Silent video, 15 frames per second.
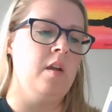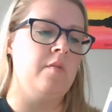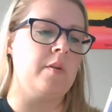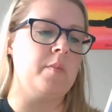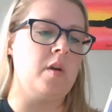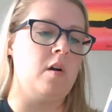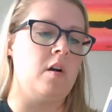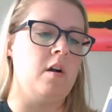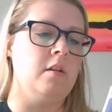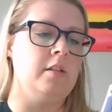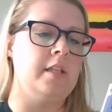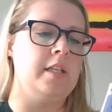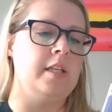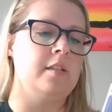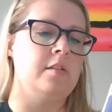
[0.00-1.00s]
From the hall
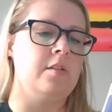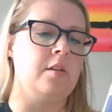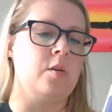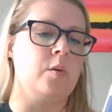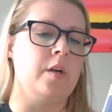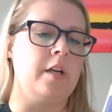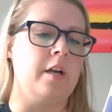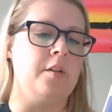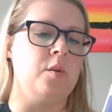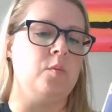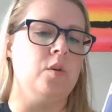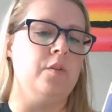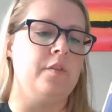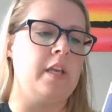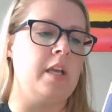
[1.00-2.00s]
leading to the courtyard, the
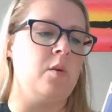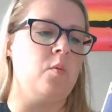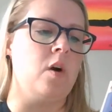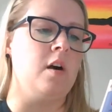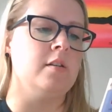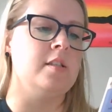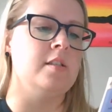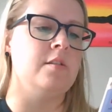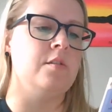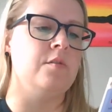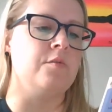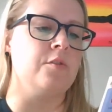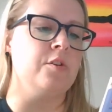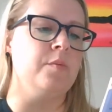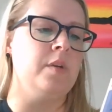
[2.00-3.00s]
Wolf King walked into
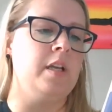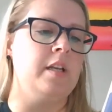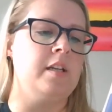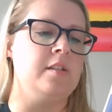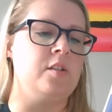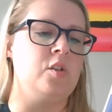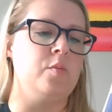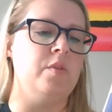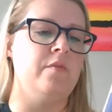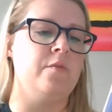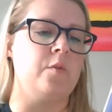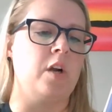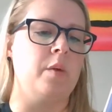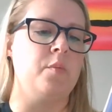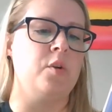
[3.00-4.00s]
the room in his human
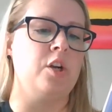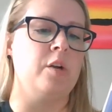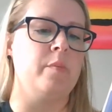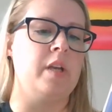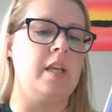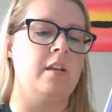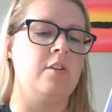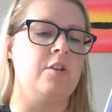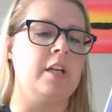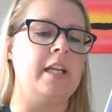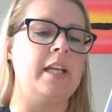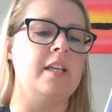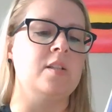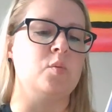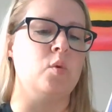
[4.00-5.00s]
form,
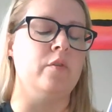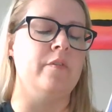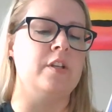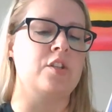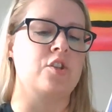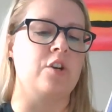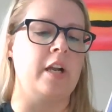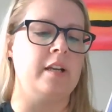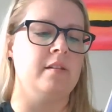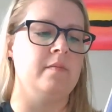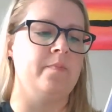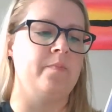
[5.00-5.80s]
grinning his wolfish grin.